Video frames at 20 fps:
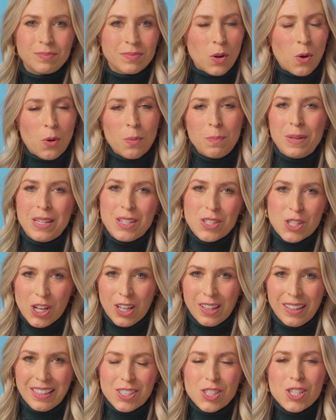or bean
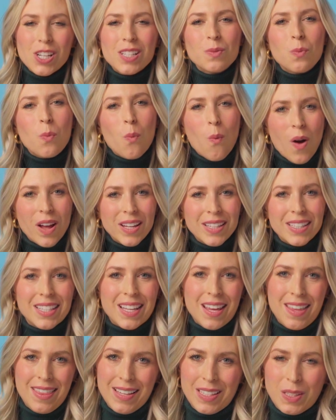chili just once
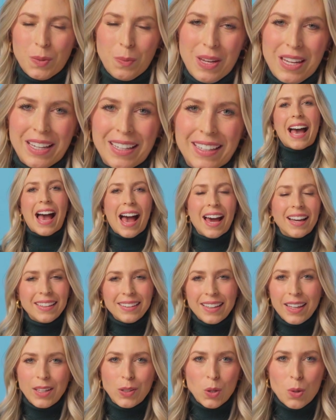this week. Adding
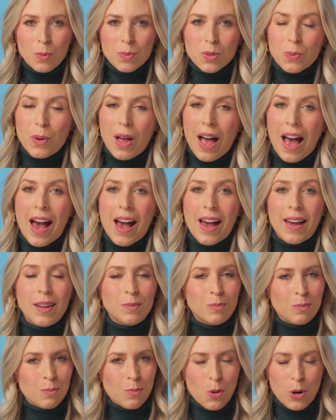legumes will add
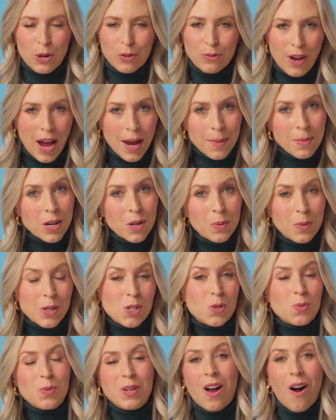more fiber,
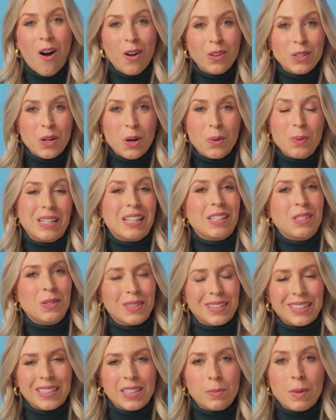which we all know we can use
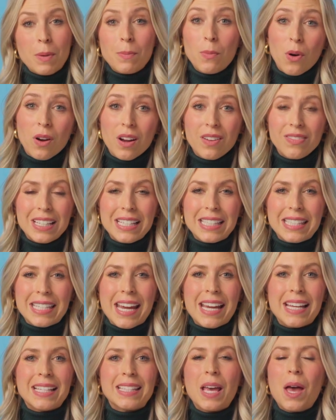a little bit more of these
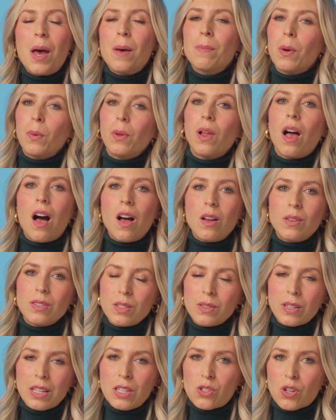days, but will also
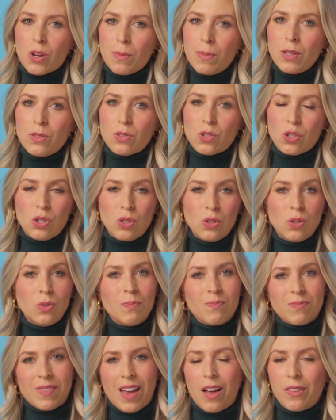contribute to
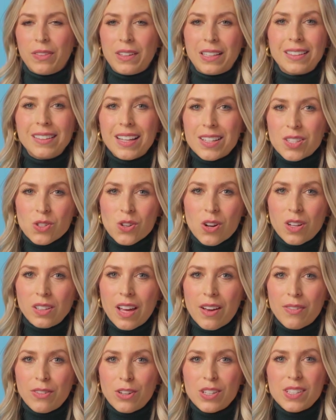healthy cholesterol
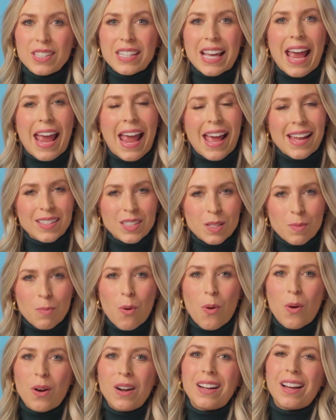levels and
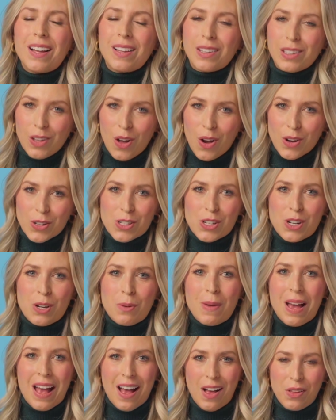support long-term
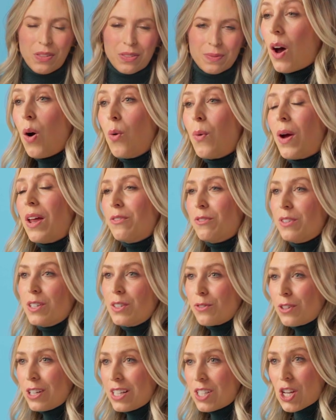health. Oh, and feel
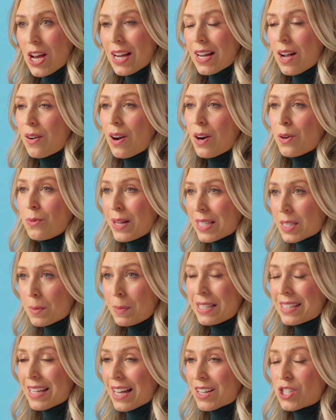free to check out our recipe
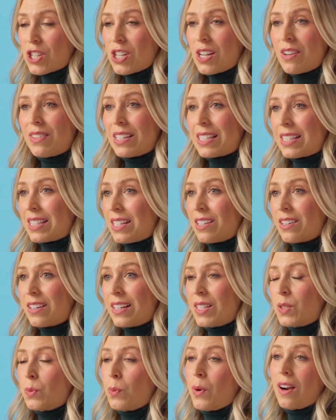section of this
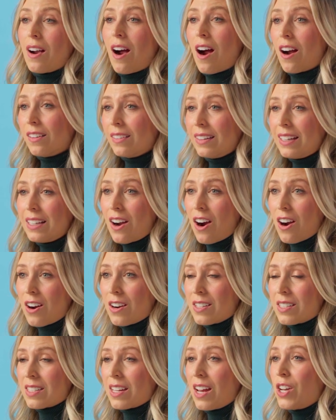series where Carleen
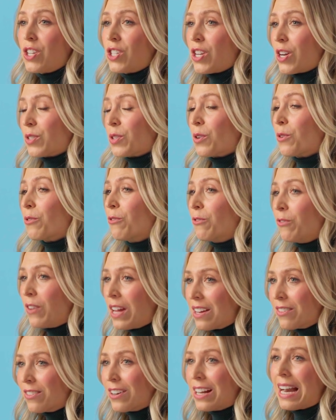Karst shares her
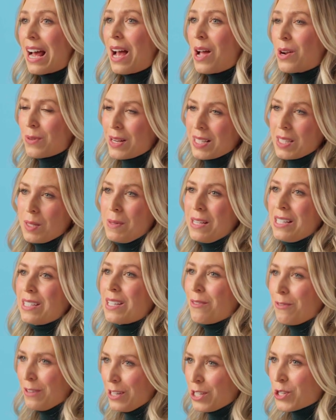favorite recipes
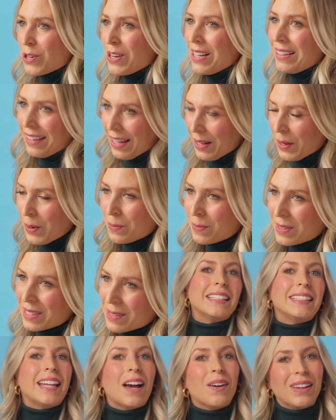featuring legumes.
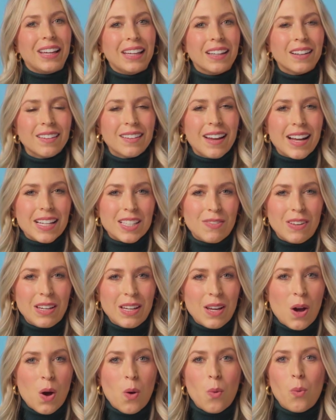Now, in our next
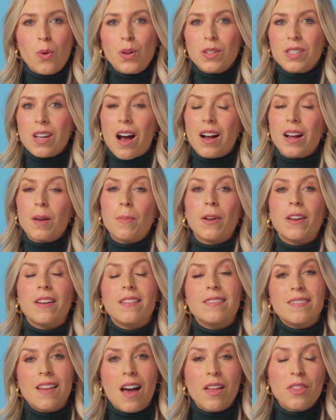video, we'll talk about
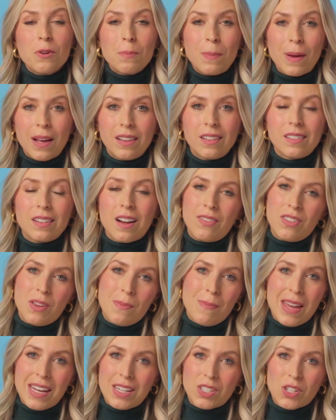another pillar of the
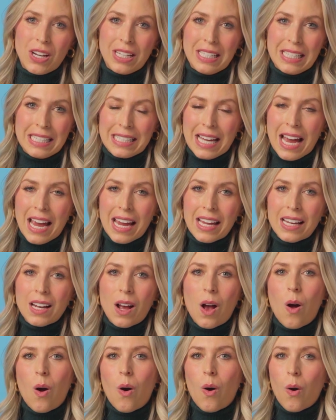Mediterranean diet,
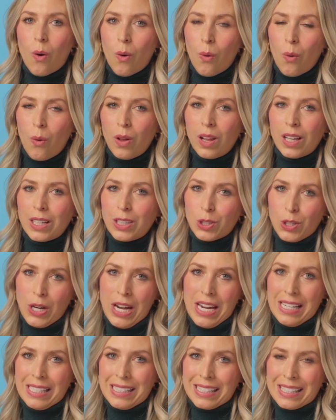whole
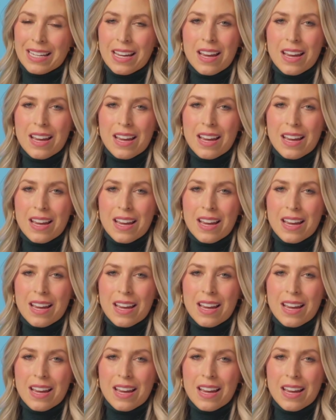grains,